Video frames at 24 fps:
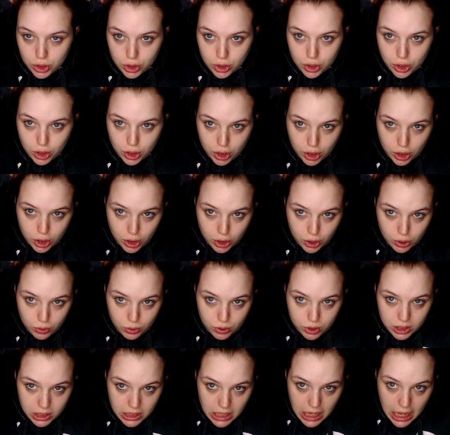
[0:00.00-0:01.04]

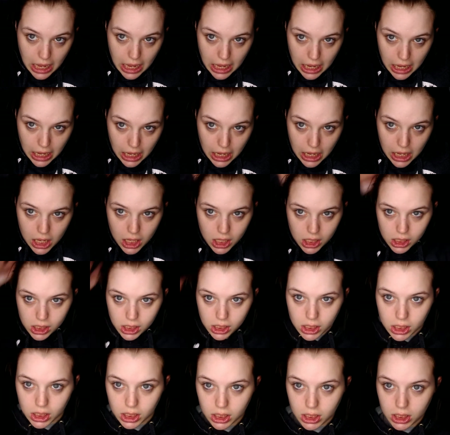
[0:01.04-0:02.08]
Tuesday
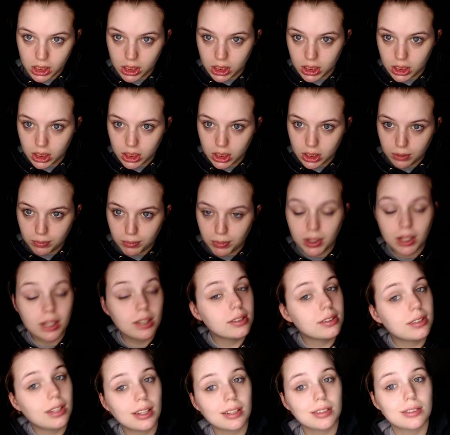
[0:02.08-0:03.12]

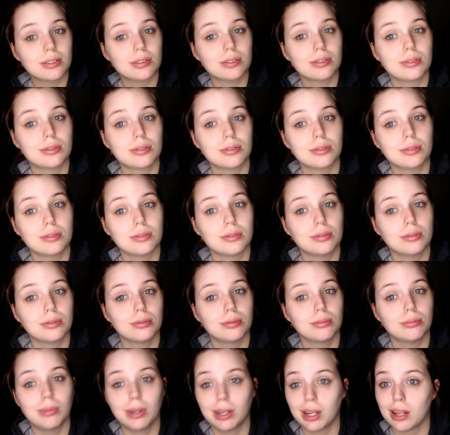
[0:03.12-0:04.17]
because that's
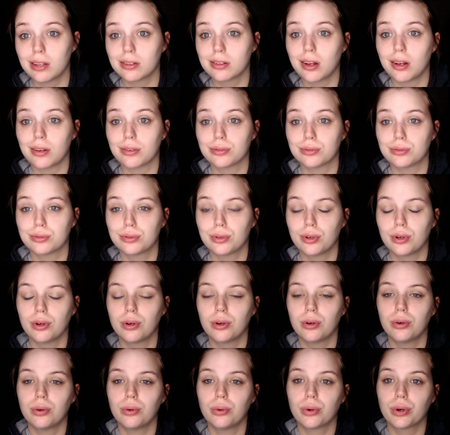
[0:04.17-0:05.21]
my days off,
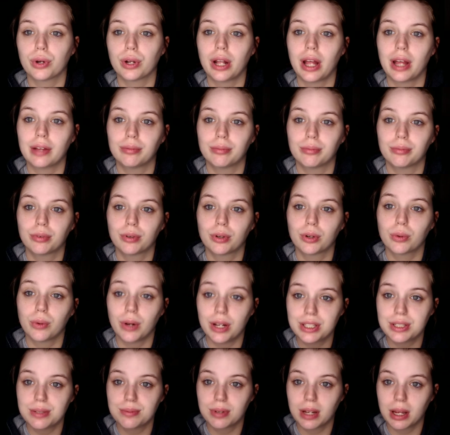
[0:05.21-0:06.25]
so we're going to have them for
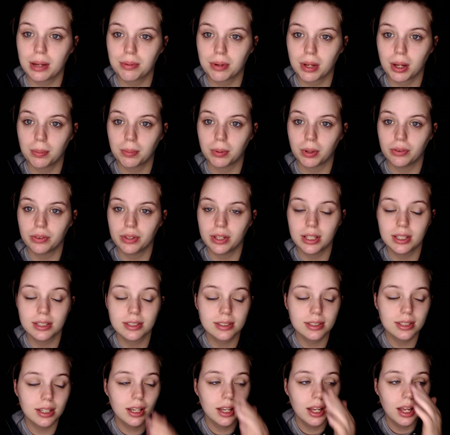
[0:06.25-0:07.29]
quite some time to upload
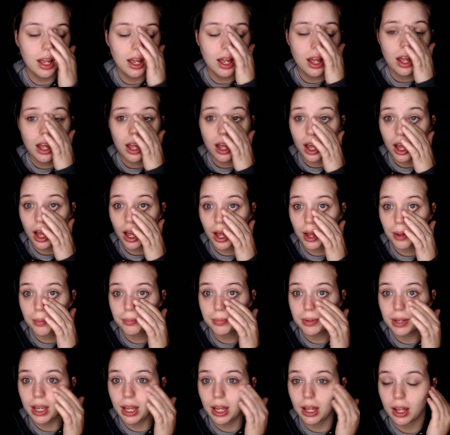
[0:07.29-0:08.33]
these.
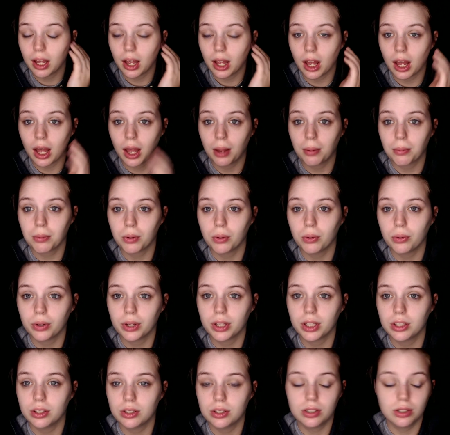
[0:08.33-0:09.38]
But yeah, I'm
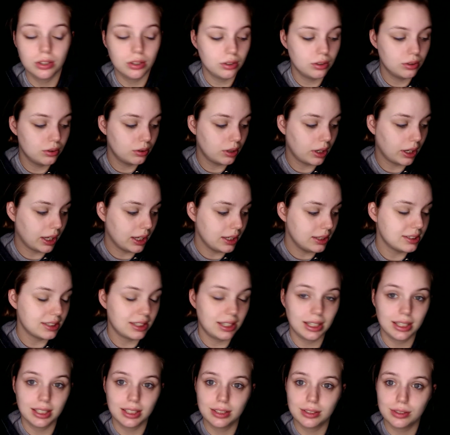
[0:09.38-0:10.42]
going to, I guess,
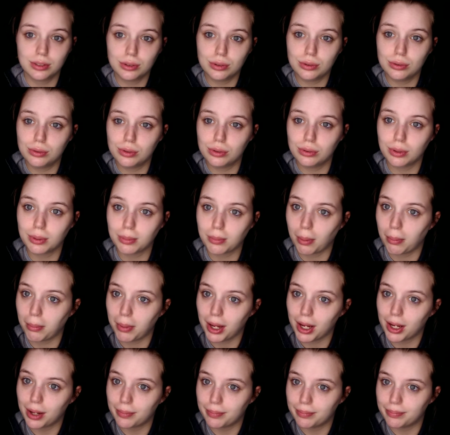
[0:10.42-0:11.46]
get into doing my
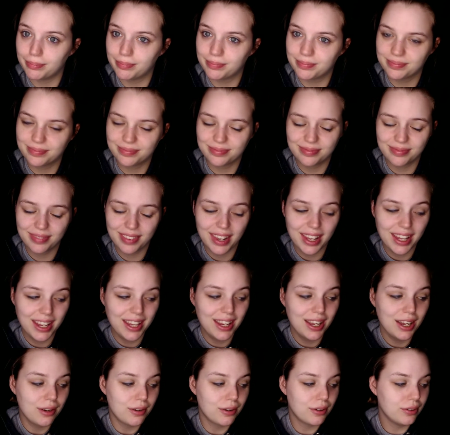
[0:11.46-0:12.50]
makeup.
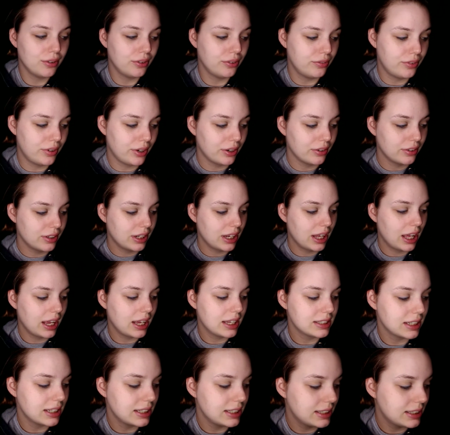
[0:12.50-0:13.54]
We're doing Fearow today,
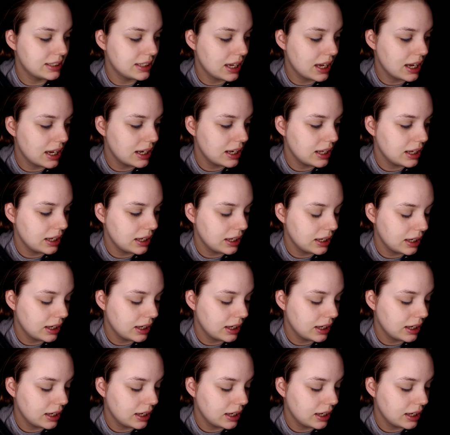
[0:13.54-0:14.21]
as I said.